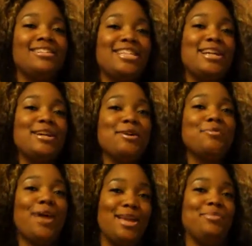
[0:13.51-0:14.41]
Dear
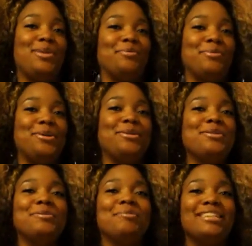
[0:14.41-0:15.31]
White People
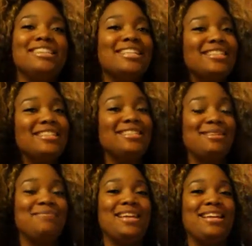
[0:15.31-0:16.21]
by Justin
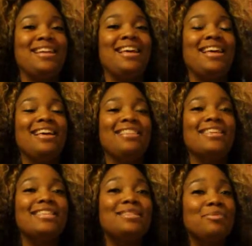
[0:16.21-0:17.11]
Simien.
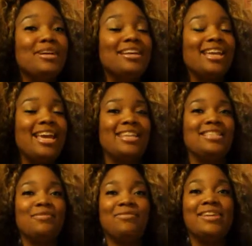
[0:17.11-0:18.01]
This book
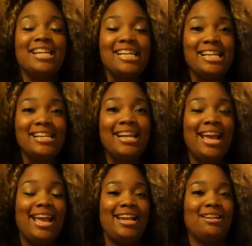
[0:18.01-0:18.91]
is funny
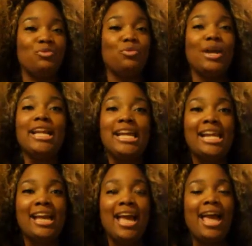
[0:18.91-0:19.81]
and
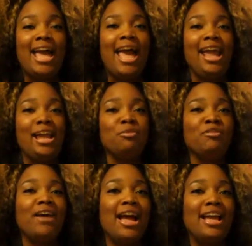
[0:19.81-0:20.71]
witty and
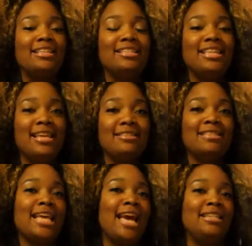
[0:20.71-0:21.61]
provides
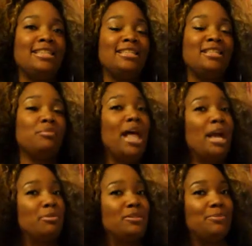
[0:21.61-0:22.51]
insights into the
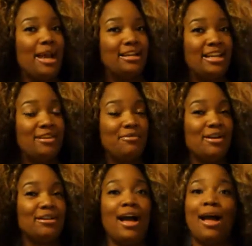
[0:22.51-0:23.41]
Black perspective
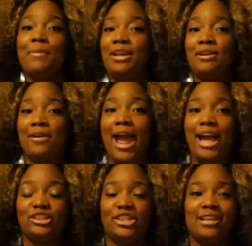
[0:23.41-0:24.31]
on common
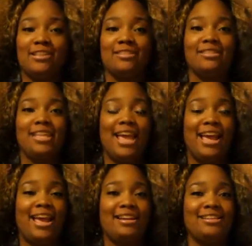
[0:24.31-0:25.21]
interactions
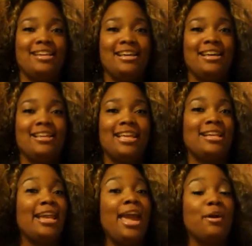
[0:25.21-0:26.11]
and
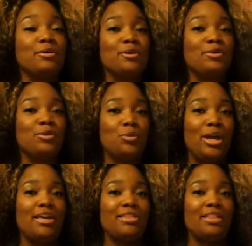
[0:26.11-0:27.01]
encounters
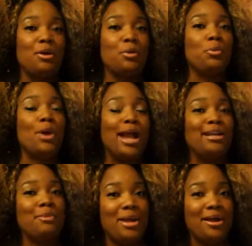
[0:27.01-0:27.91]
with
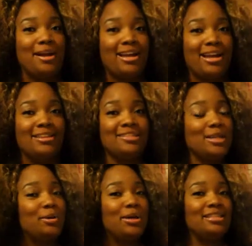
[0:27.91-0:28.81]
white America.
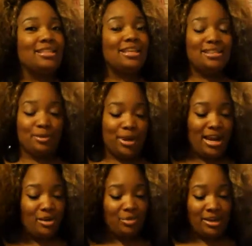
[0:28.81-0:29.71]
So it's a
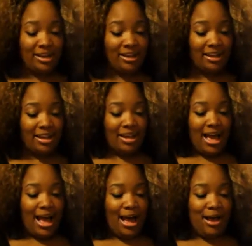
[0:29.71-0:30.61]
great book.
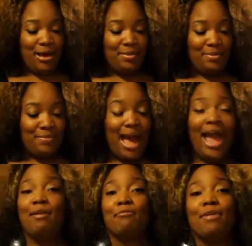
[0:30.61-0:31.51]

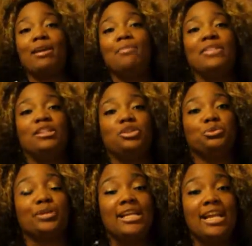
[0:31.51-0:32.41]
I recommend that you
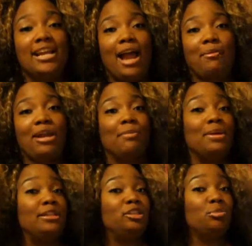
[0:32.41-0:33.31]
read it, I
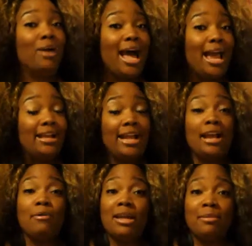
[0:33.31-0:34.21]
recommend that you buy it,
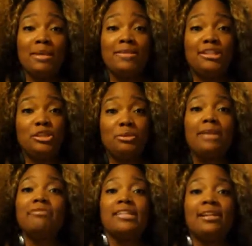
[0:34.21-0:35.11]
and I recommend that you
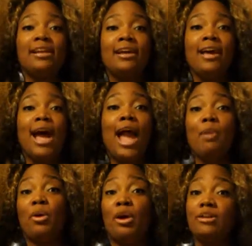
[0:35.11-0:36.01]
gift it.
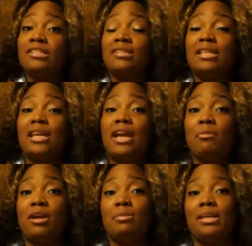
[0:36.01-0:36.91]
I personally
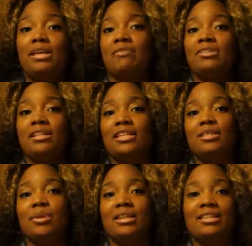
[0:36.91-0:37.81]
am going to be gifting
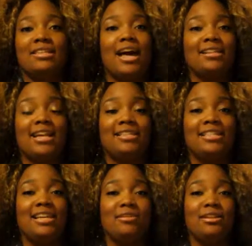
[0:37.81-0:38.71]
this book this holiday
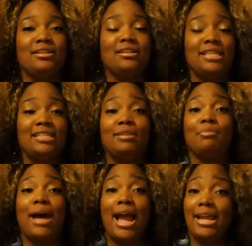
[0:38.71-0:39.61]

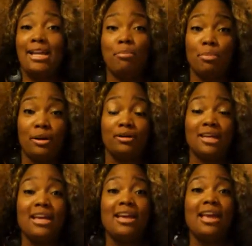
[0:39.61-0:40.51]
season, buying it in
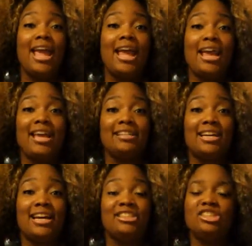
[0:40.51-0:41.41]
bulk, and
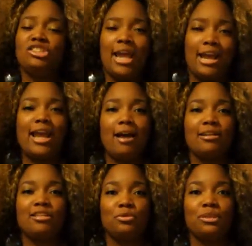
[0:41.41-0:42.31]
just check it
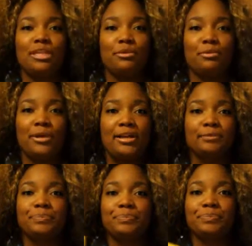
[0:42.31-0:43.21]
out. It's a really good read.